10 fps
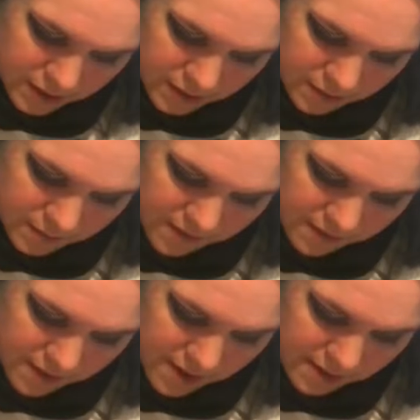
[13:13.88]

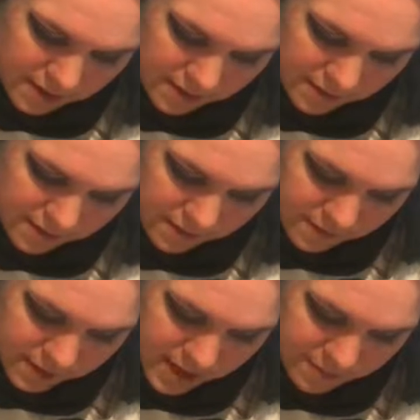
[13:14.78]
mistaken. Is this
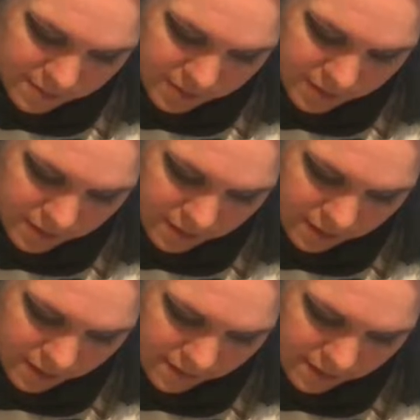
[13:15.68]
a lamp? I
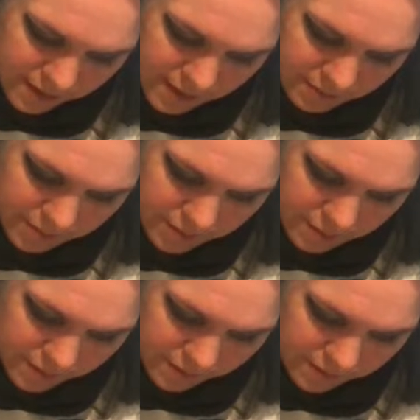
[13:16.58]
think it's a lamp.
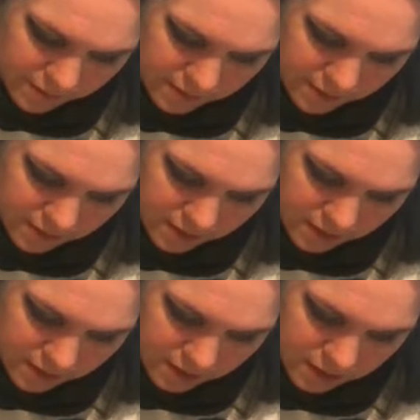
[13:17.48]
Where is it?
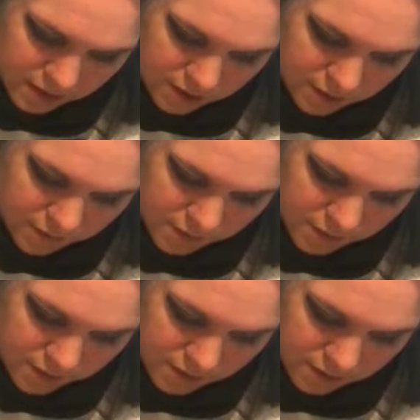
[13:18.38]
I
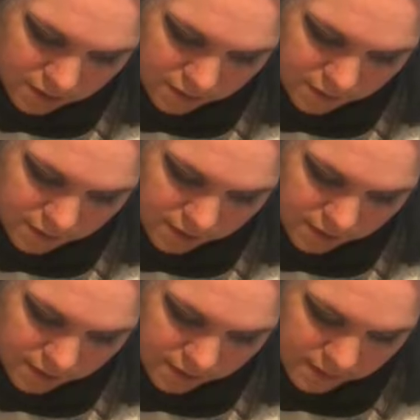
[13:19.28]
can't find
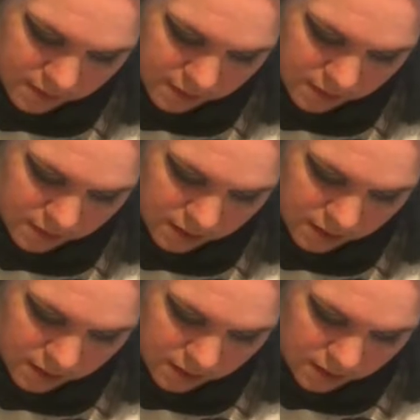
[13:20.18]
it.
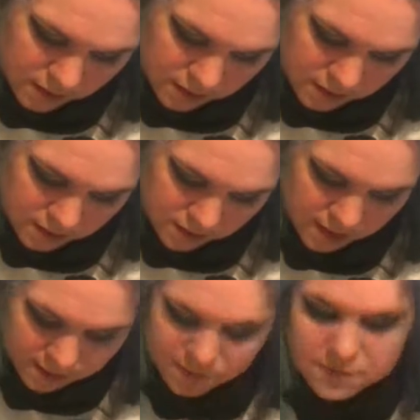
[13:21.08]

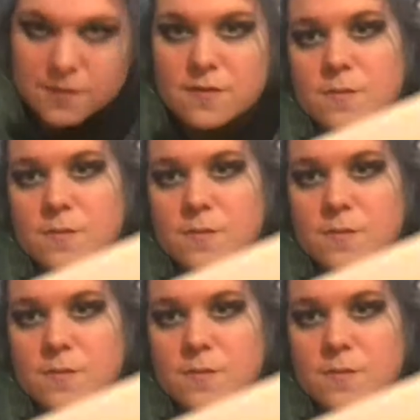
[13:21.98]
Yeah, there it is.